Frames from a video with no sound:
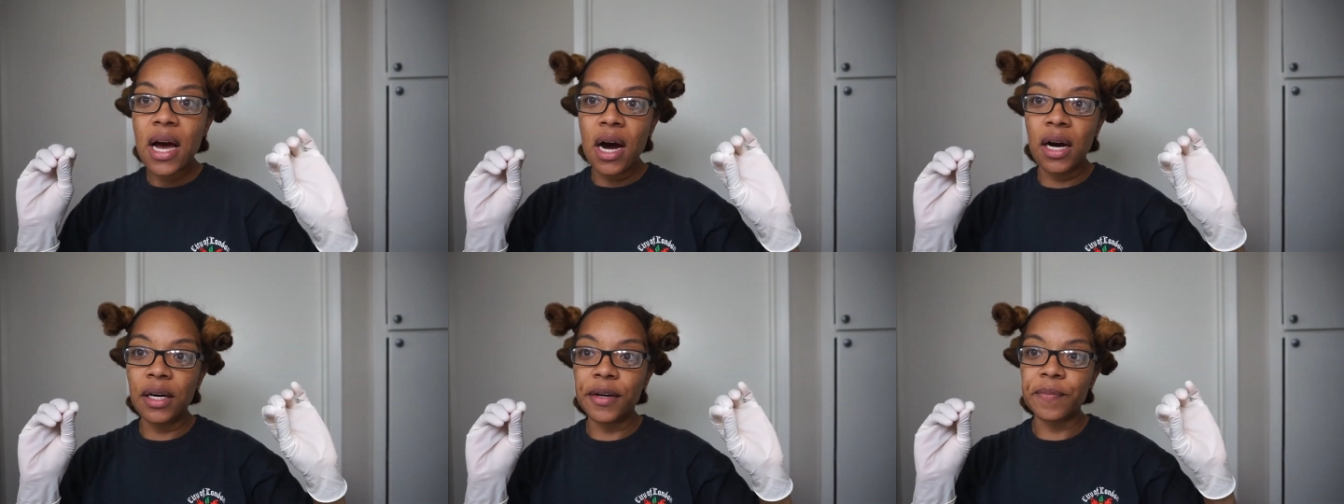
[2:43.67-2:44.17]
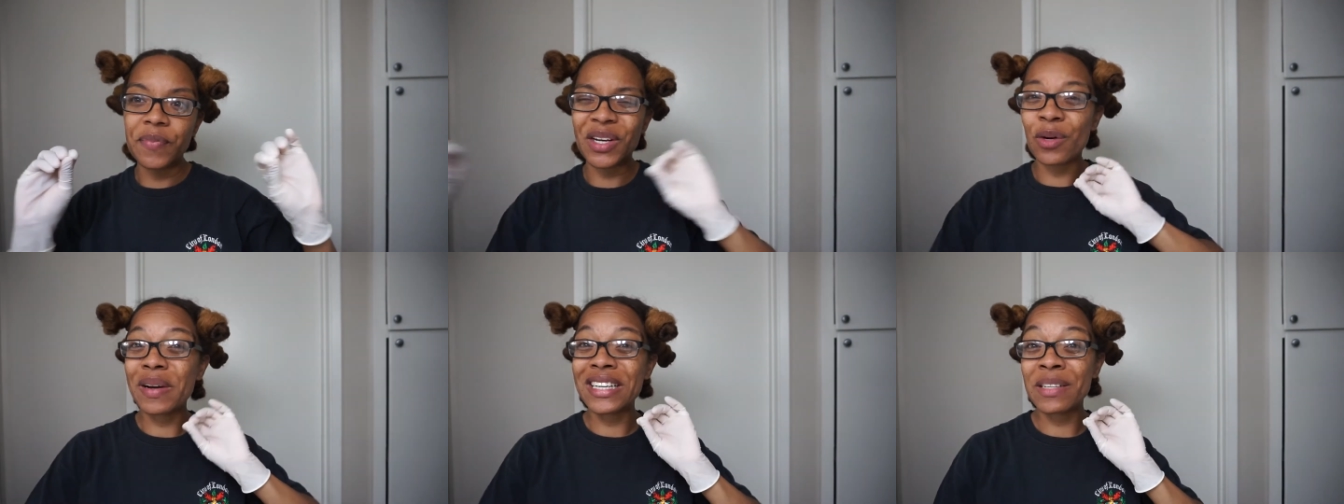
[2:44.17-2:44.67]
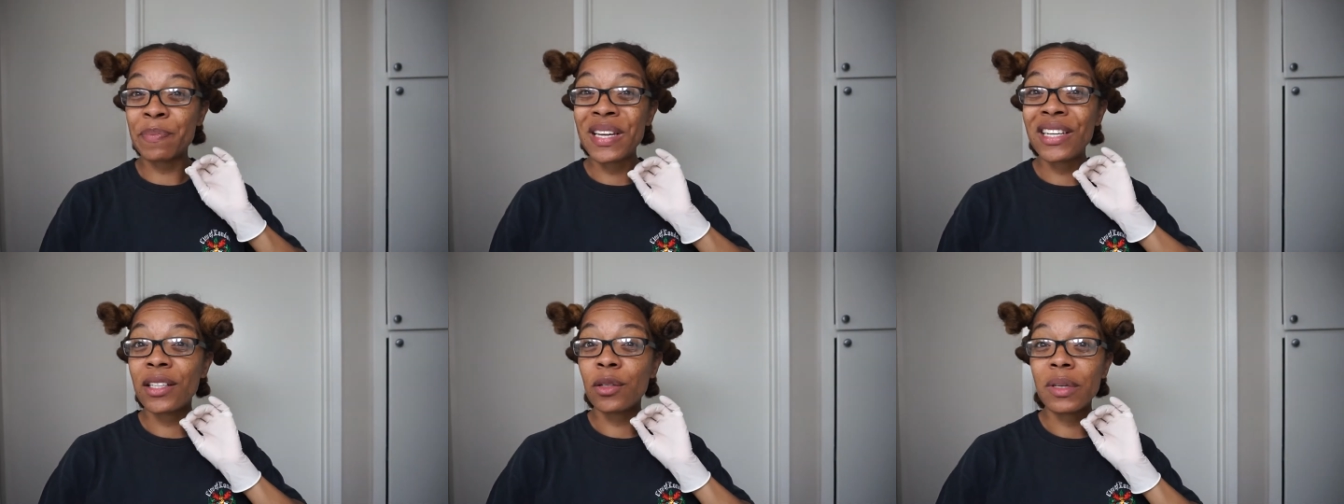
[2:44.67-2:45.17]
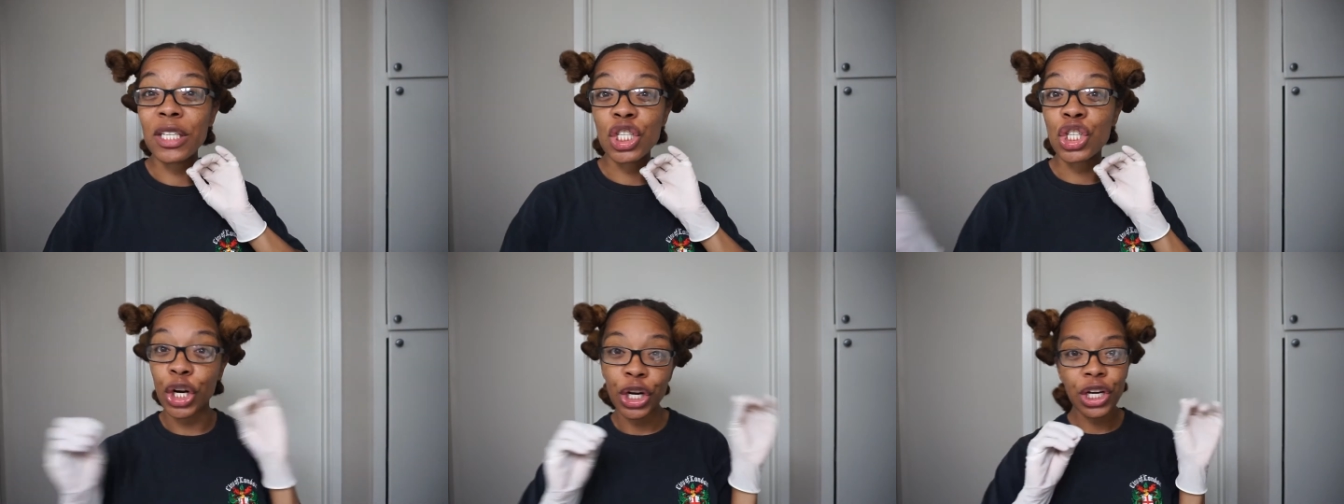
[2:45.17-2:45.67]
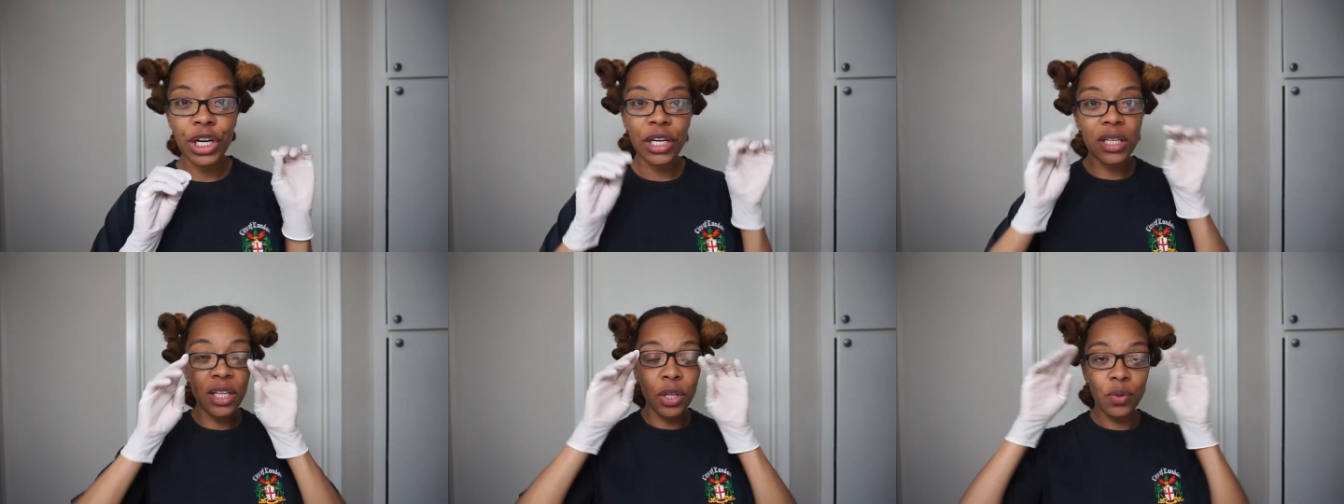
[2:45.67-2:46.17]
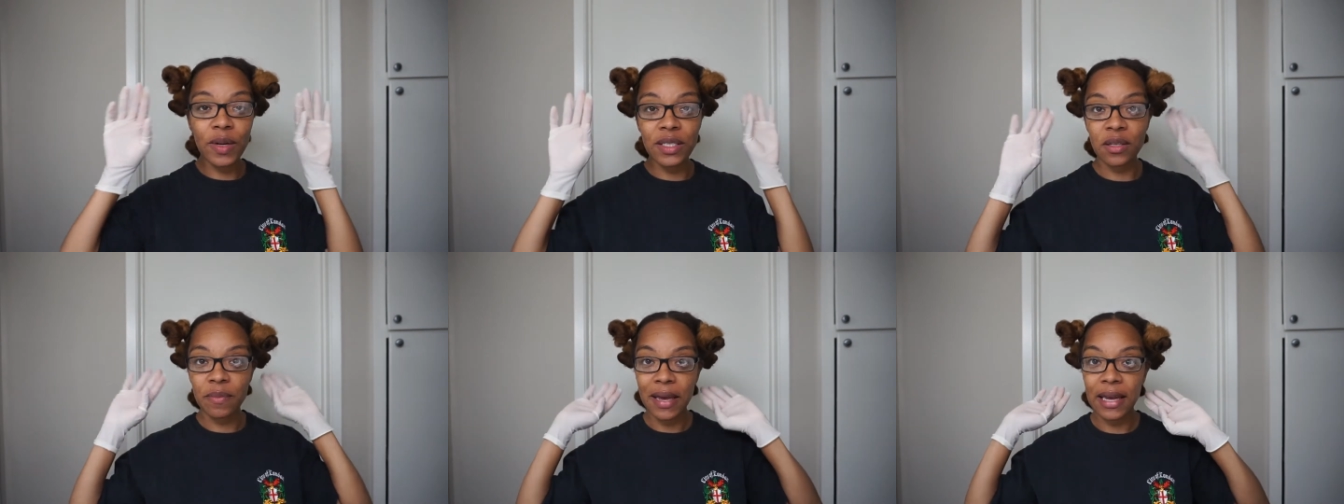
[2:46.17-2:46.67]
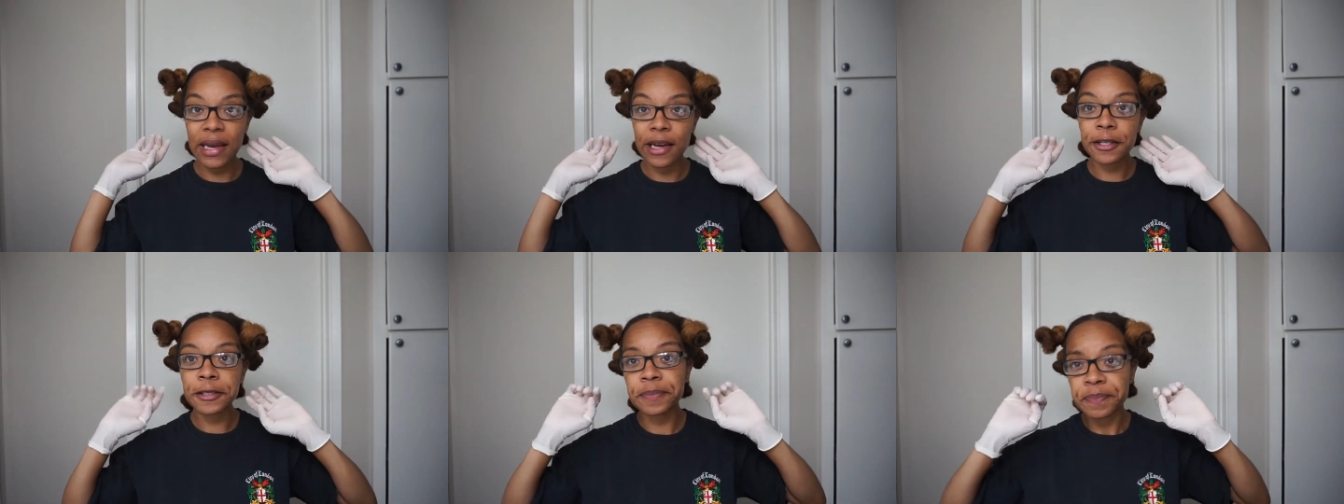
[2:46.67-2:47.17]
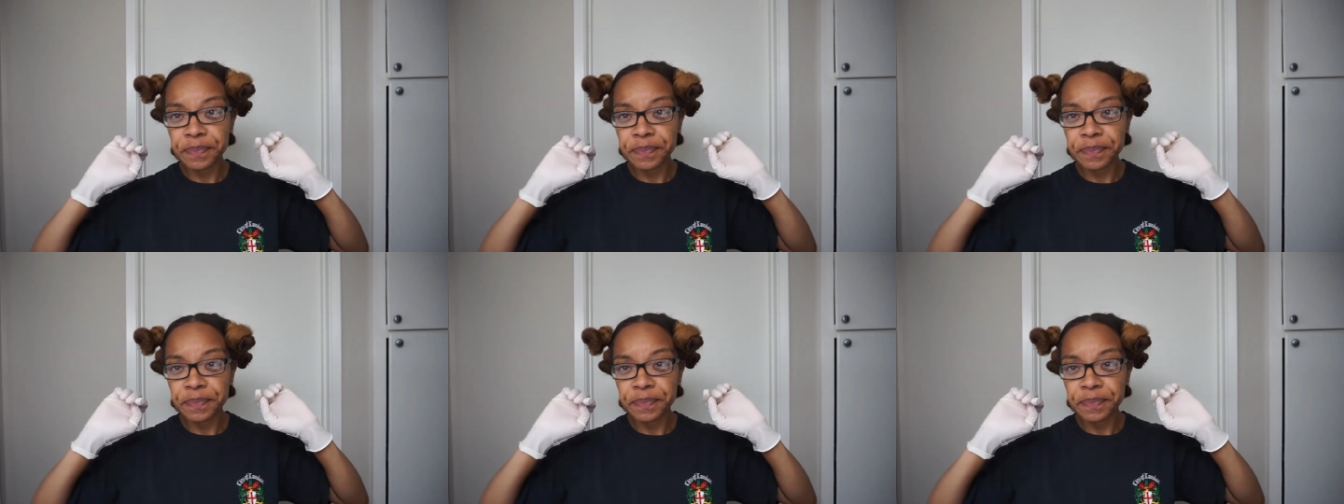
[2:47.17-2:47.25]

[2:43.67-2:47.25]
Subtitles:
I don't mind it being a little bit darker than the rest of my hair,